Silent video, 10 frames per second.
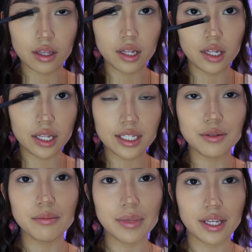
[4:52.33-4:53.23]
And
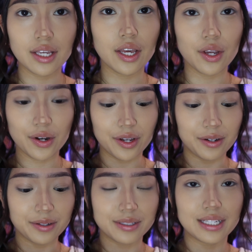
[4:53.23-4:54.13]
this will make your
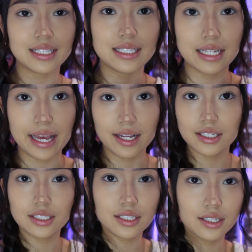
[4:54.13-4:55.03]
nose
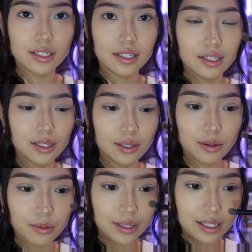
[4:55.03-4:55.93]
snatched,
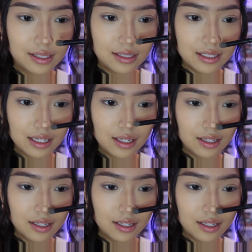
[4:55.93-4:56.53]
queens.